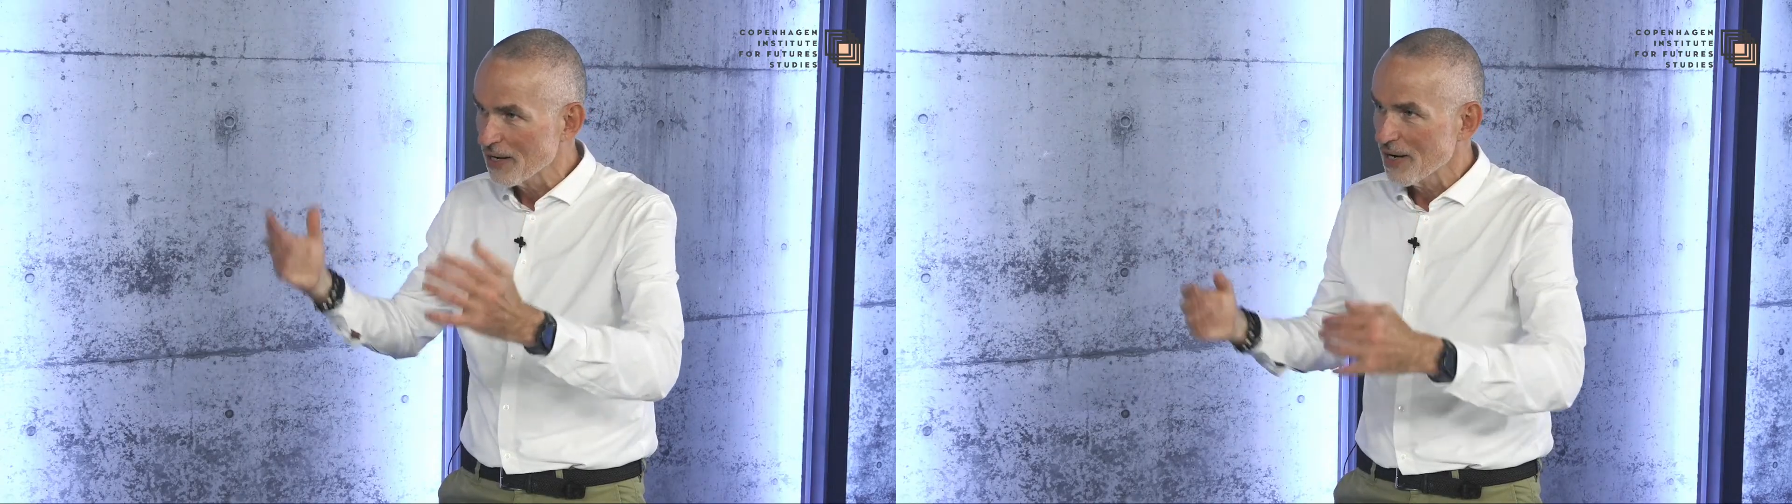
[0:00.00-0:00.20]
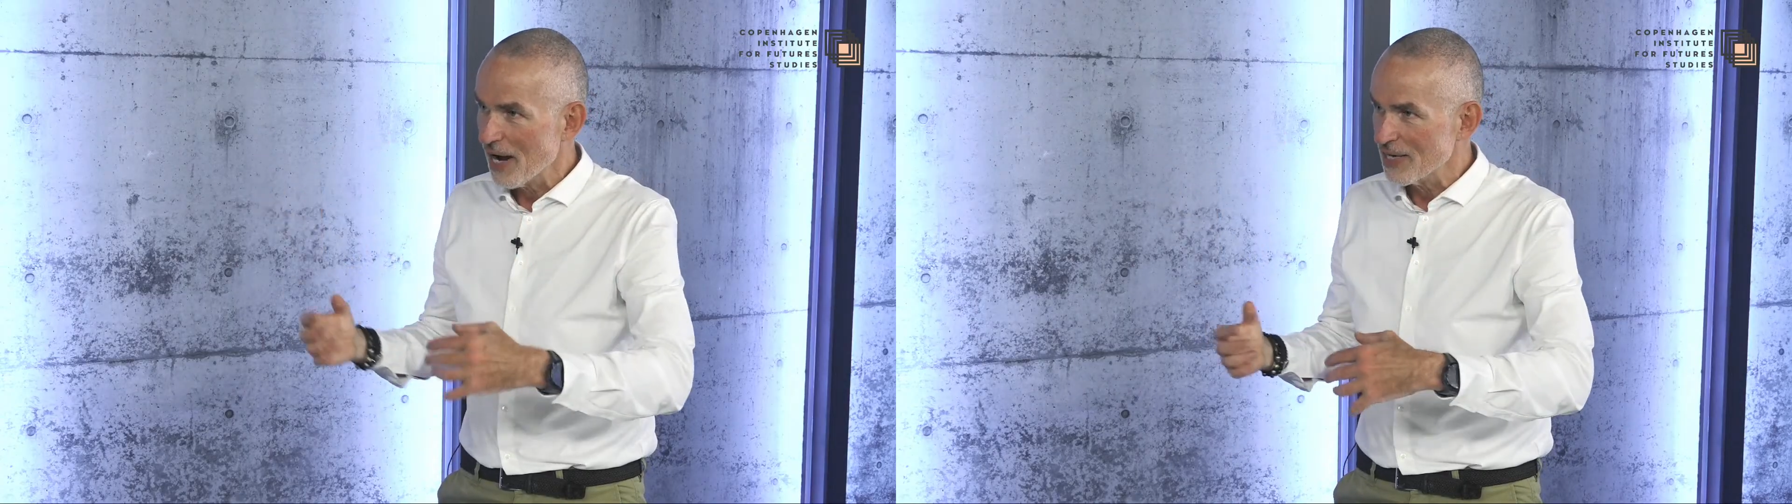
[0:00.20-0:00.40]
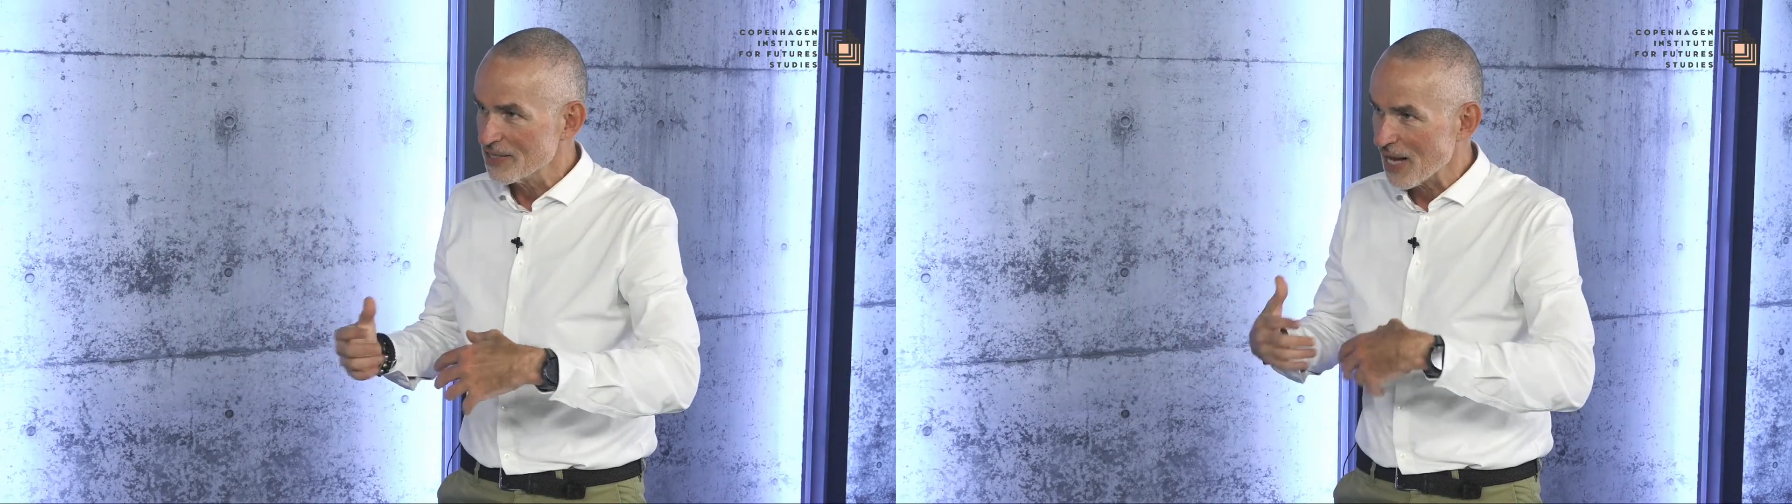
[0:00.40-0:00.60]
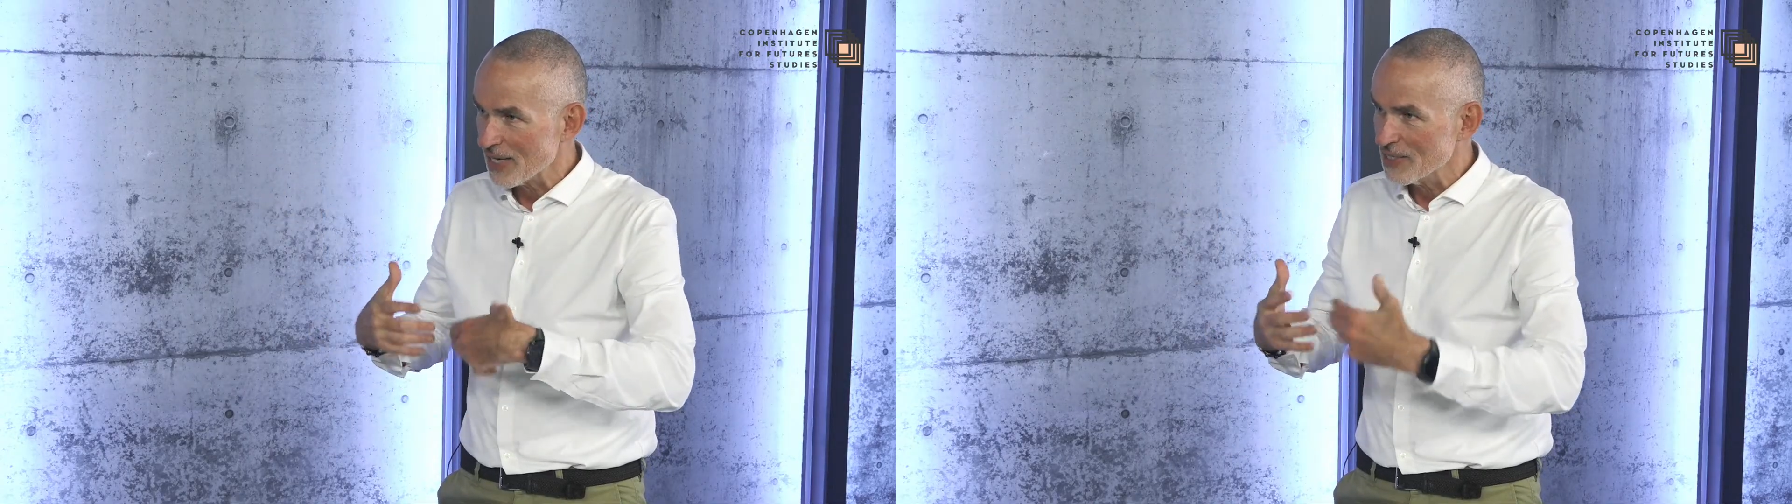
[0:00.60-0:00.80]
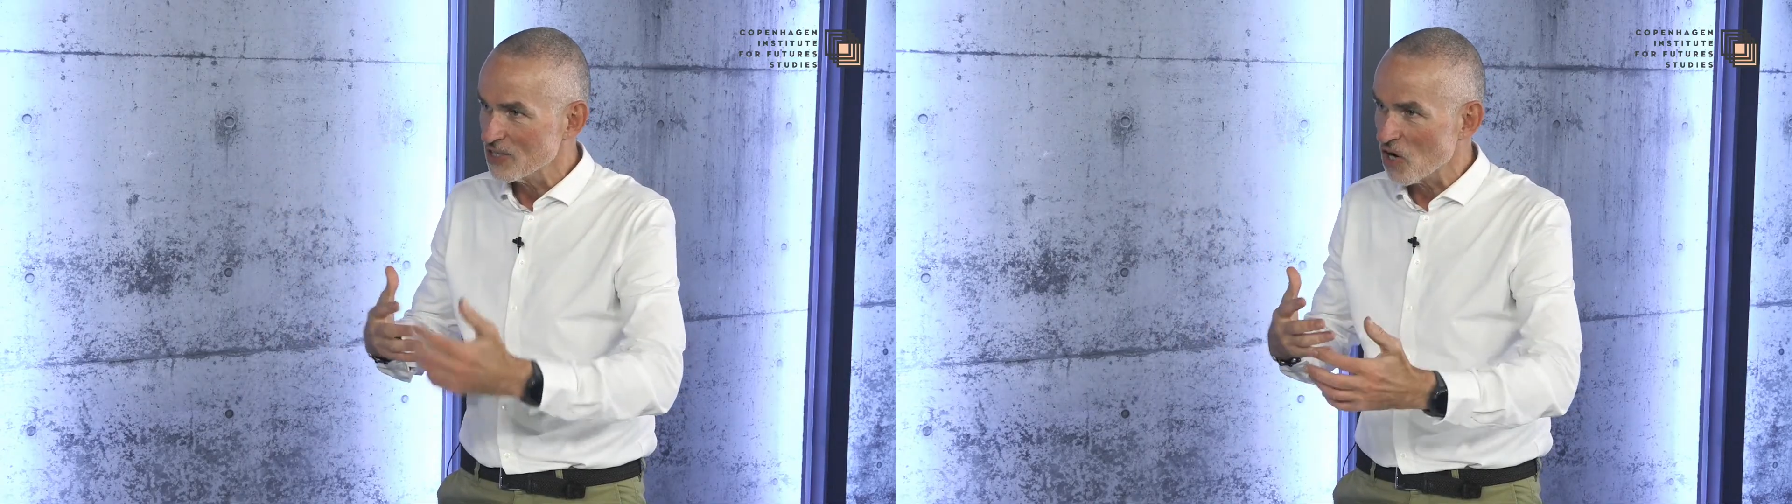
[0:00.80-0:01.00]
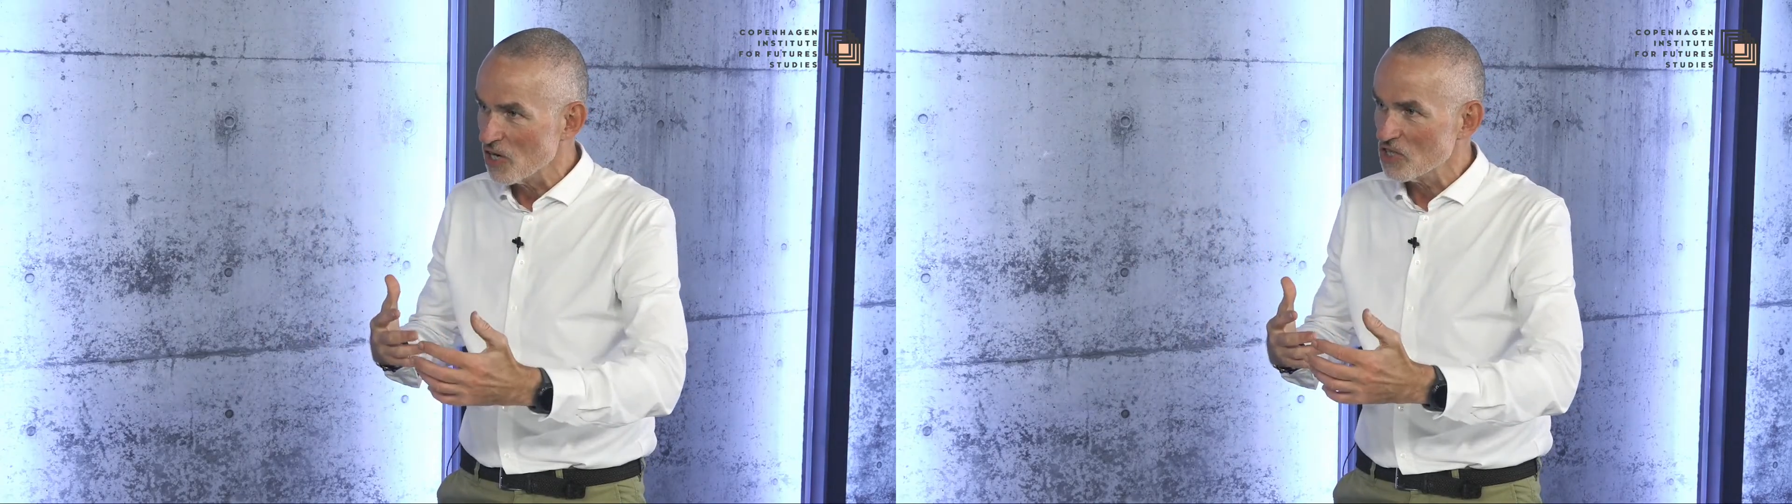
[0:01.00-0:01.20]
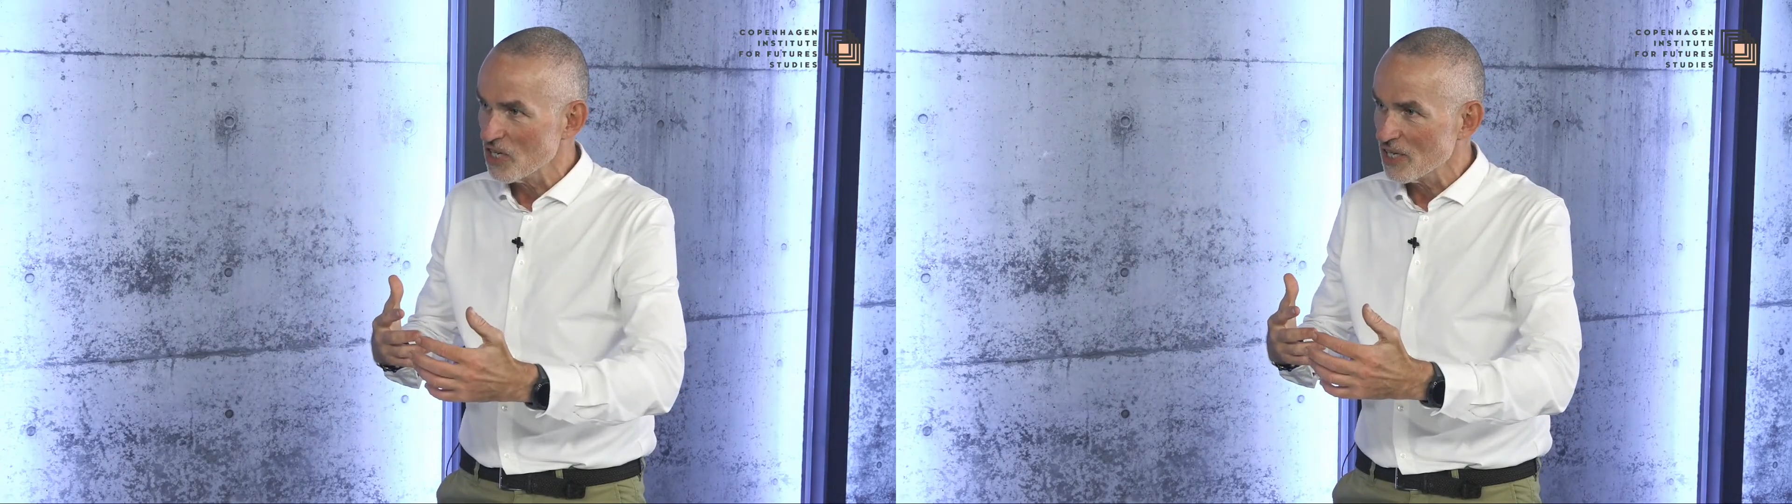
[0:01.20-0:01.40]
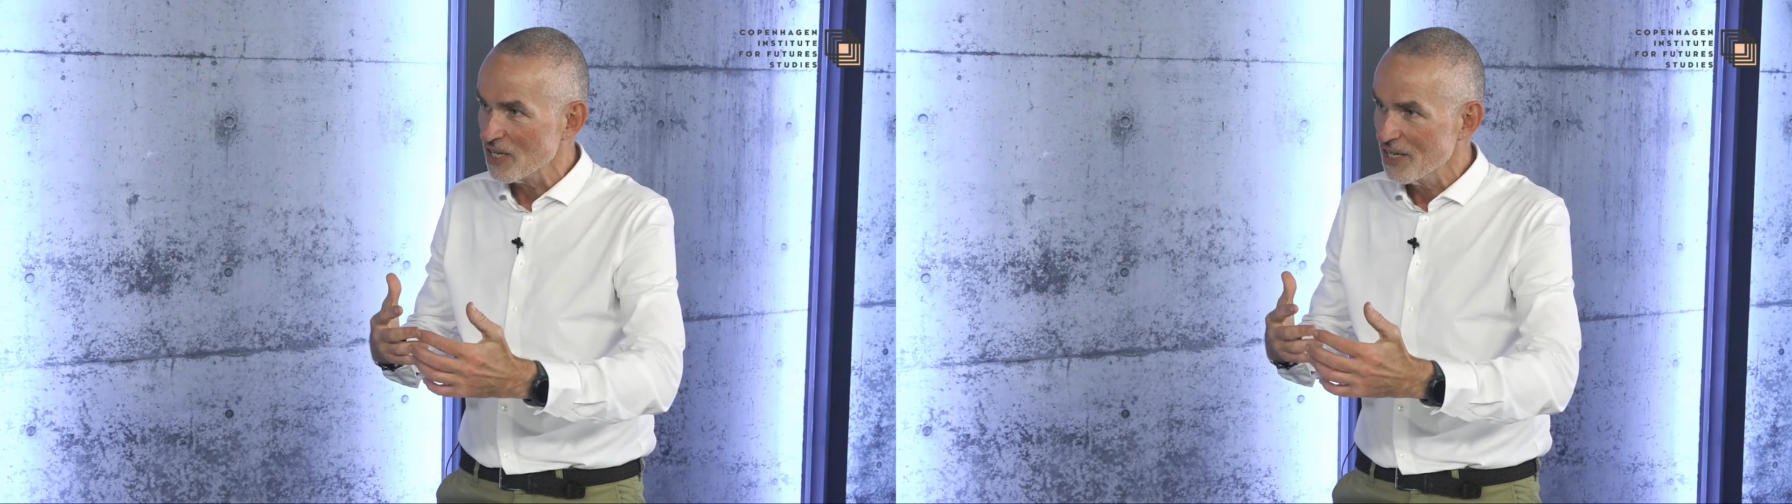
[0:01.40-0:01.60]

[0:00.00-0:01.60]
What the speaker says: and start discussing